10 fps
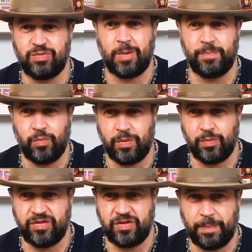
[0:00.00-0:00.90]
What
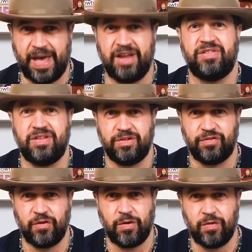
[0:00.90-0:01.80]
was your passion
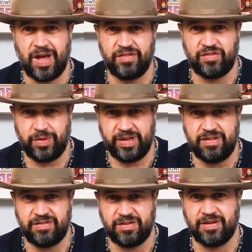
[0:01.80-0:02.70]
for
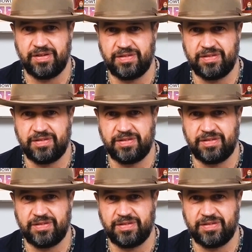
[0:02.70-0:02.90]
directing shows?